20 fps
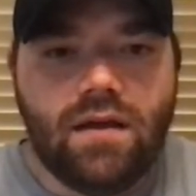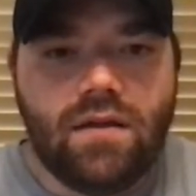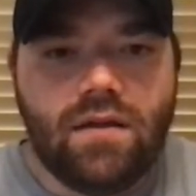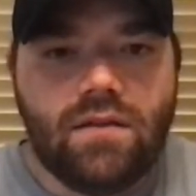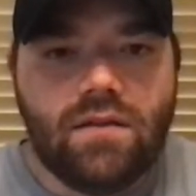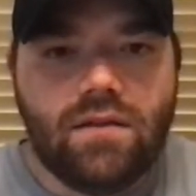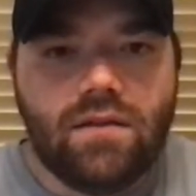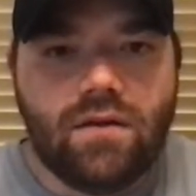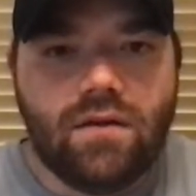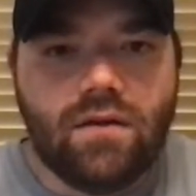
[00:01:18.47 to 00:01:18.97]

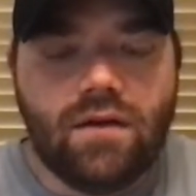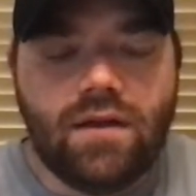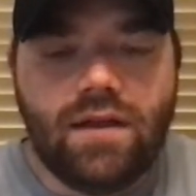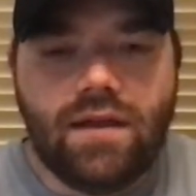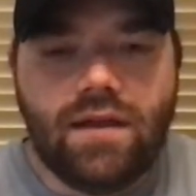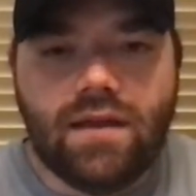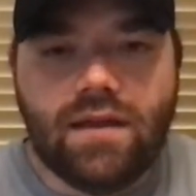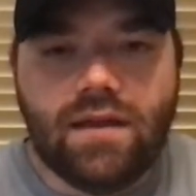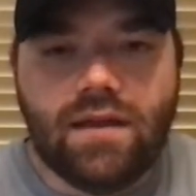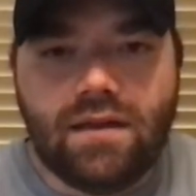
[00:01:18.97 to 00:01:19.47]

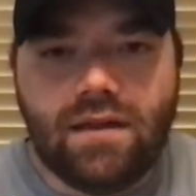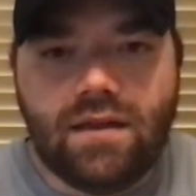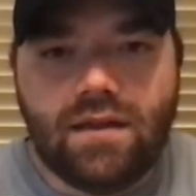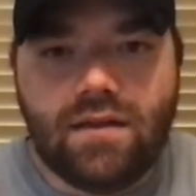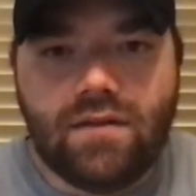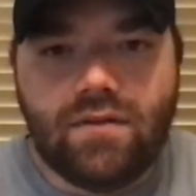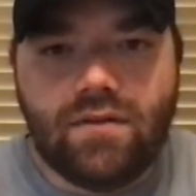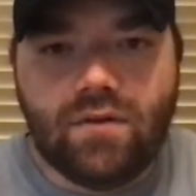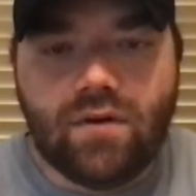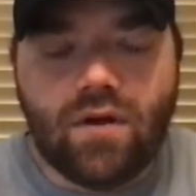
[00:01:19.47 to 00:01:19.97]
learning
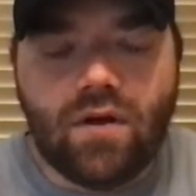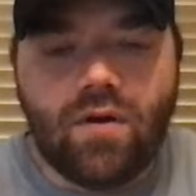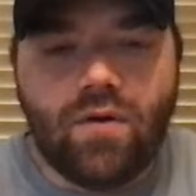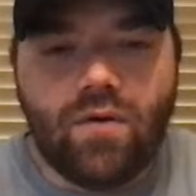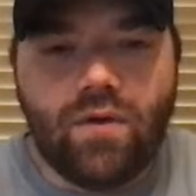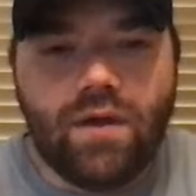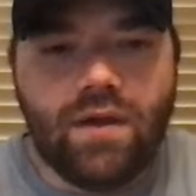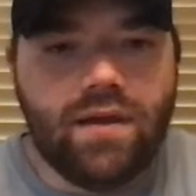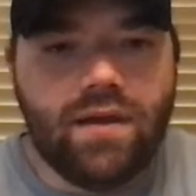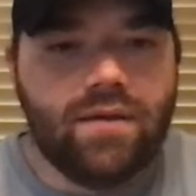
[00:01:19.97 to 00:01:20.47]
and
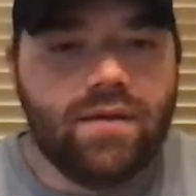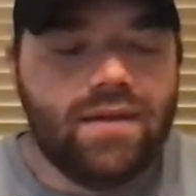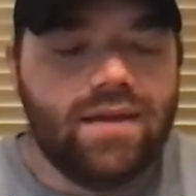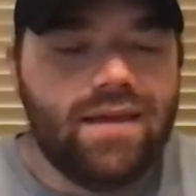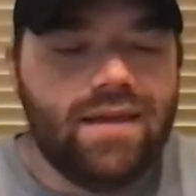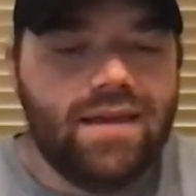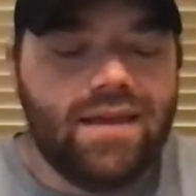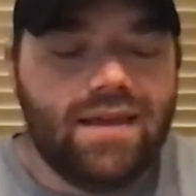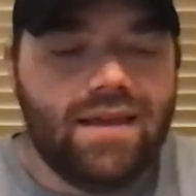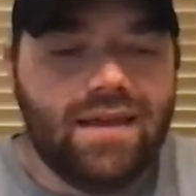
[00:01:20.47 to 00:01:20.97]
growing
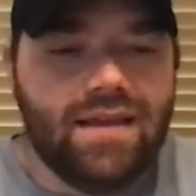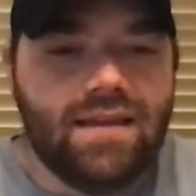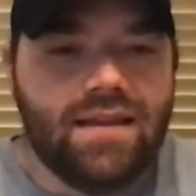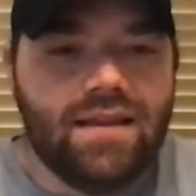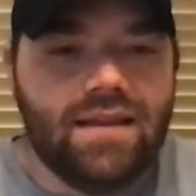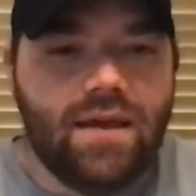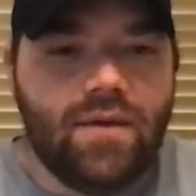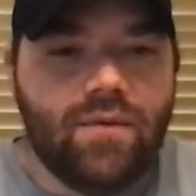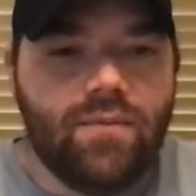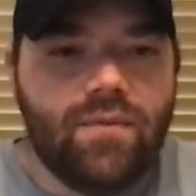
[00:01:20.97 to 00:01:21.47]
in
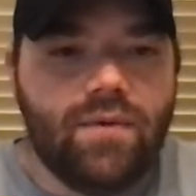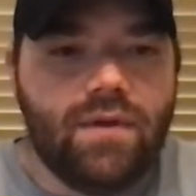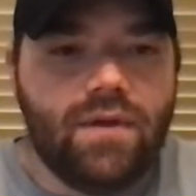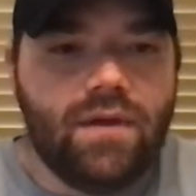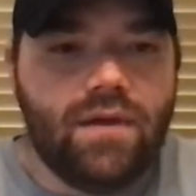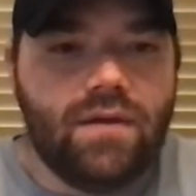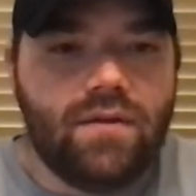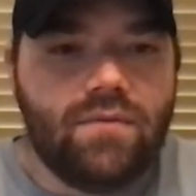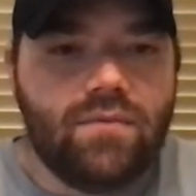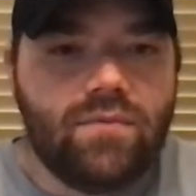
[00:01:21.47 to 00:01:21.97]
that.
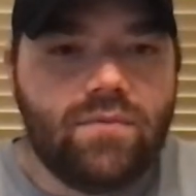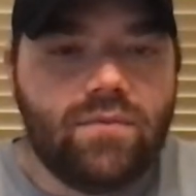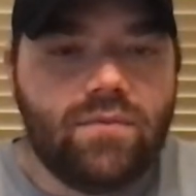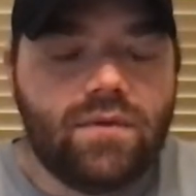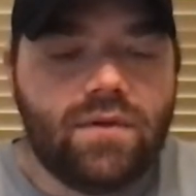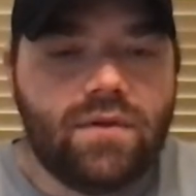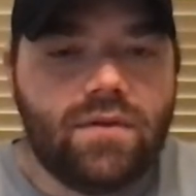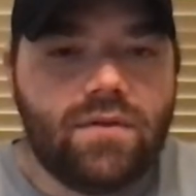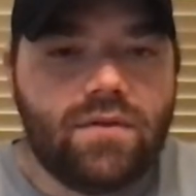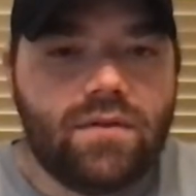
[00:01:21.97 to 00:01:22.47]

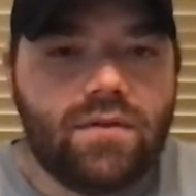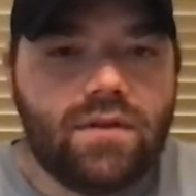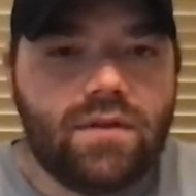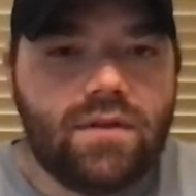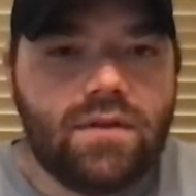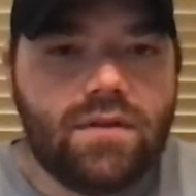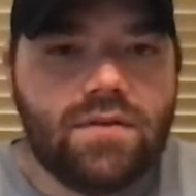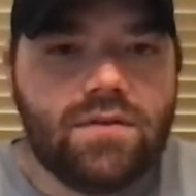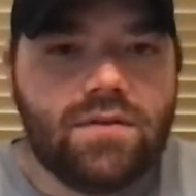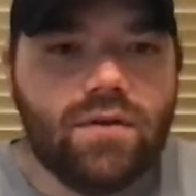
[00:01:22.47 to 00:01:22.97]

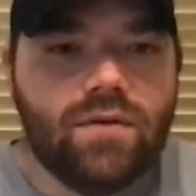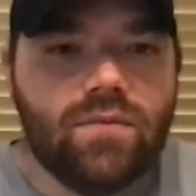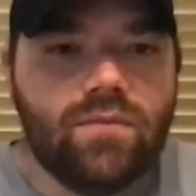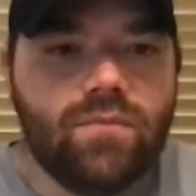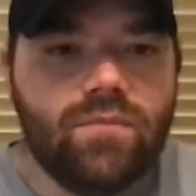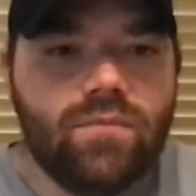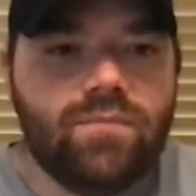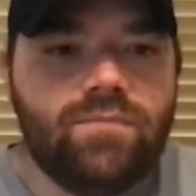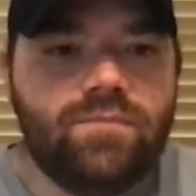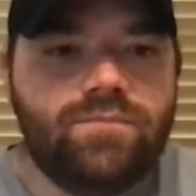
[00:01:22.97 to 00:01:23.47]
And
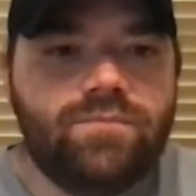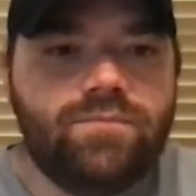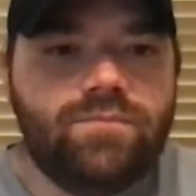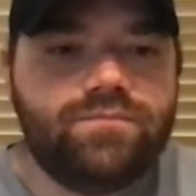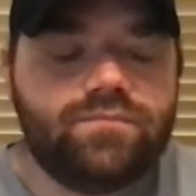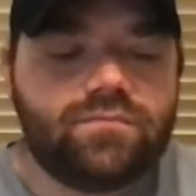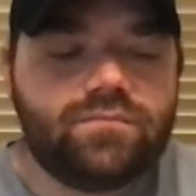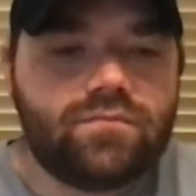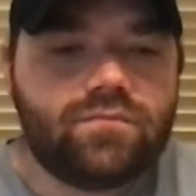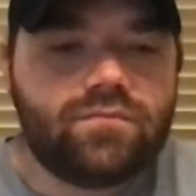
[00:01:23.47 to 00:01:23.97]
so,
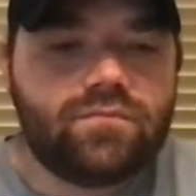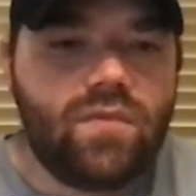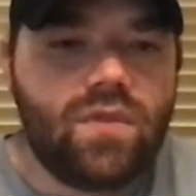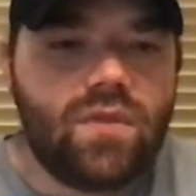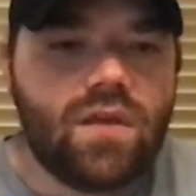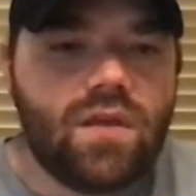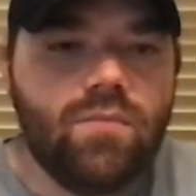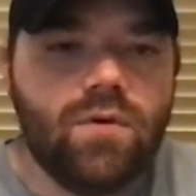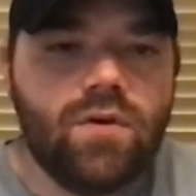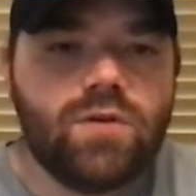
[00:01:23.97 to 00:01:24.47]

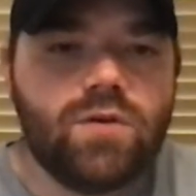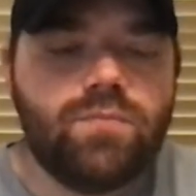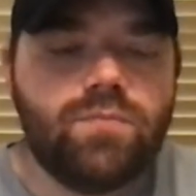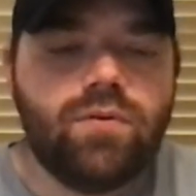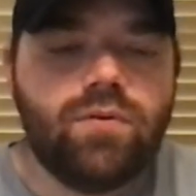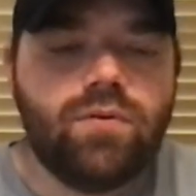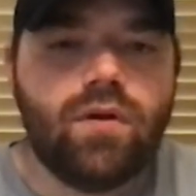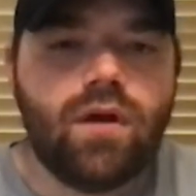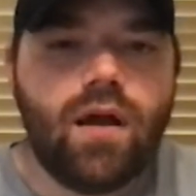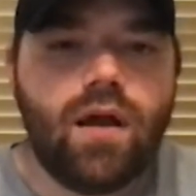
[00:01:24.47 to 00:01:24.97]
most
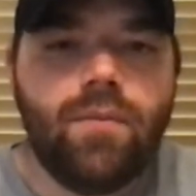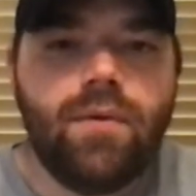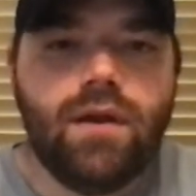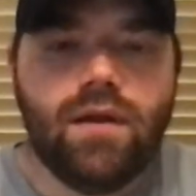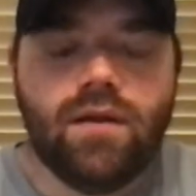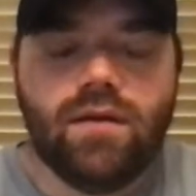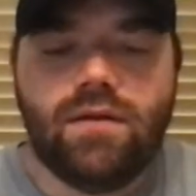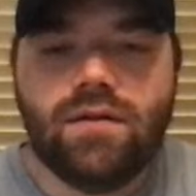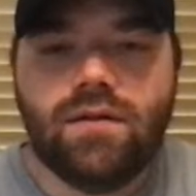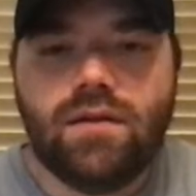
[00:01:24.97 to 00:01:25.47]

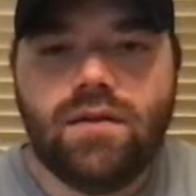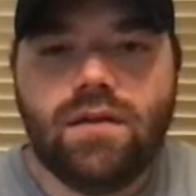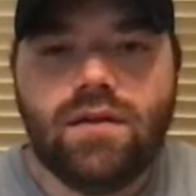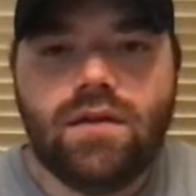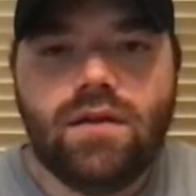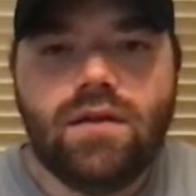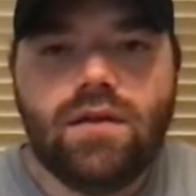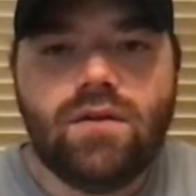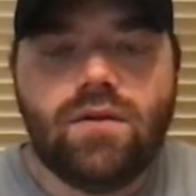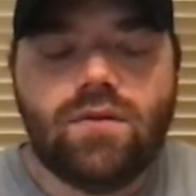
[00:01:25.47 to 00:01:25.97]
prominent
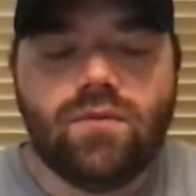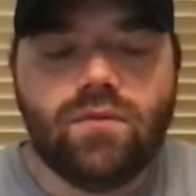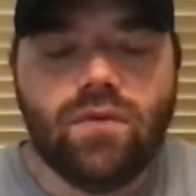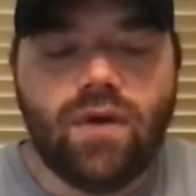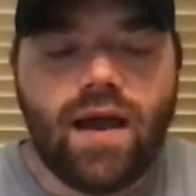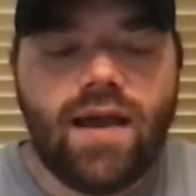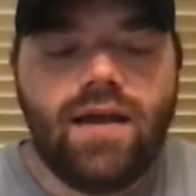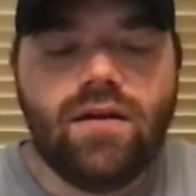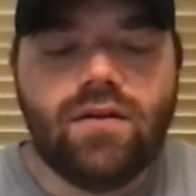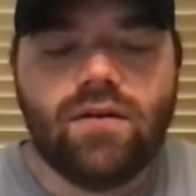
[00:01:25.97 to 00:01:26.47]

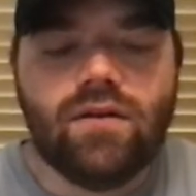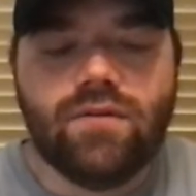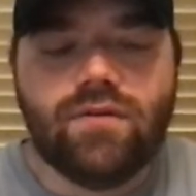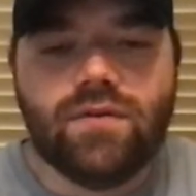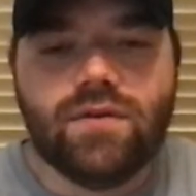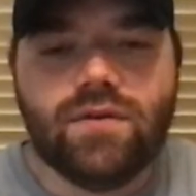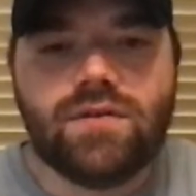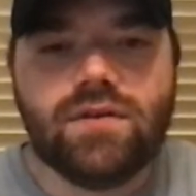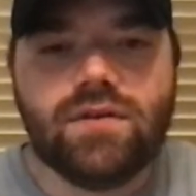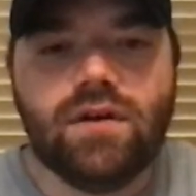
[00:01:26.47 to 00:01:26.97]
writer of
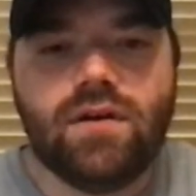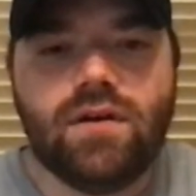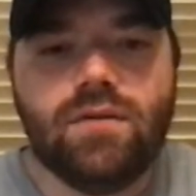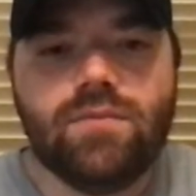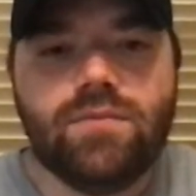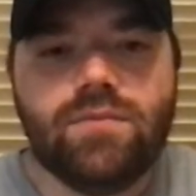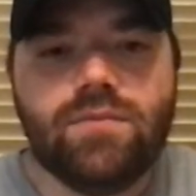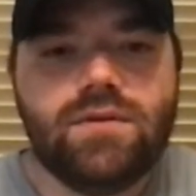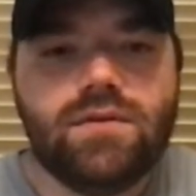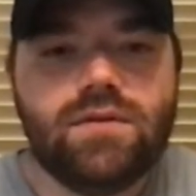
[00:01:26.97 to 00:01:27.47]
the
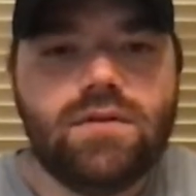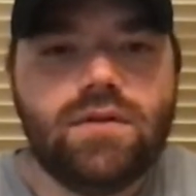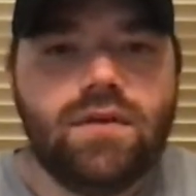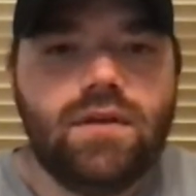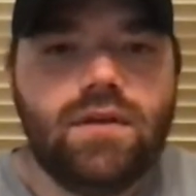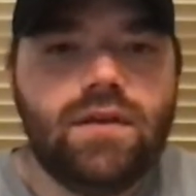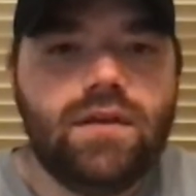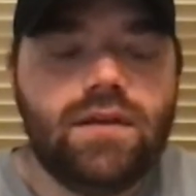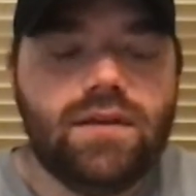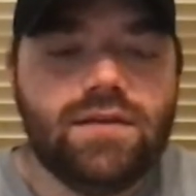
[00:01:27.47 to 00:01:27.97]
Psalms
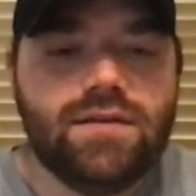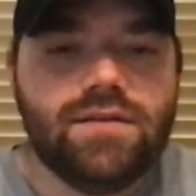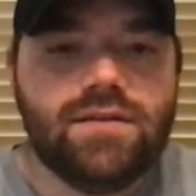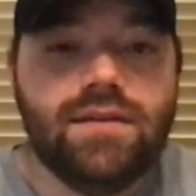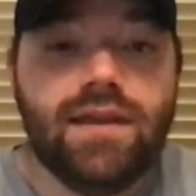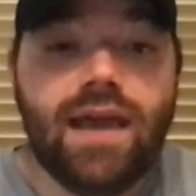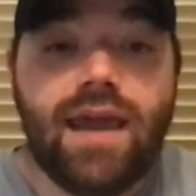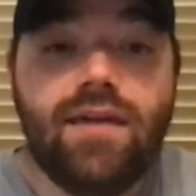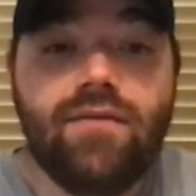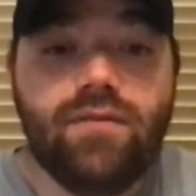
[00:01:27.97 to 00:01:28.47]
is
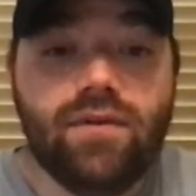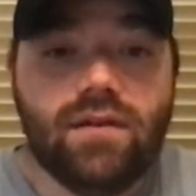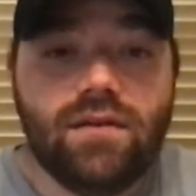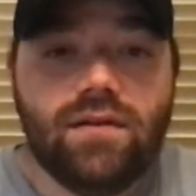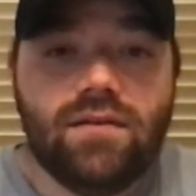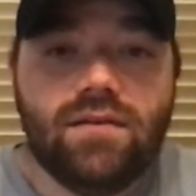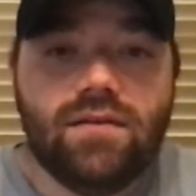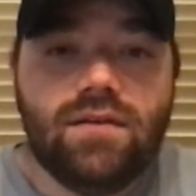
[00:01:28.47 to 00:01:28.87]
David.